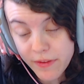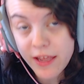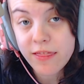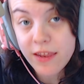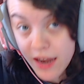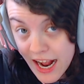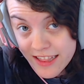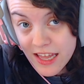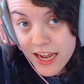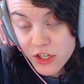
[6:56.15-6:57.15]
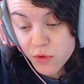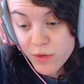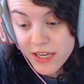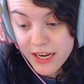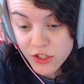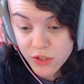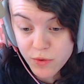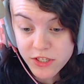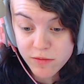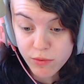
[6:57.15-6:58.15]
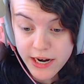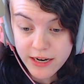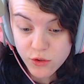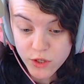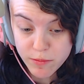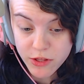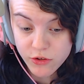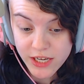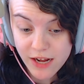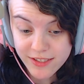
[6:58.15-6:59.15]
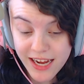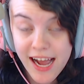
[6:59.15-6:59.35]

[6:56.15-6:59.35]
and the night that we actually went to Brandon's grandmother's house,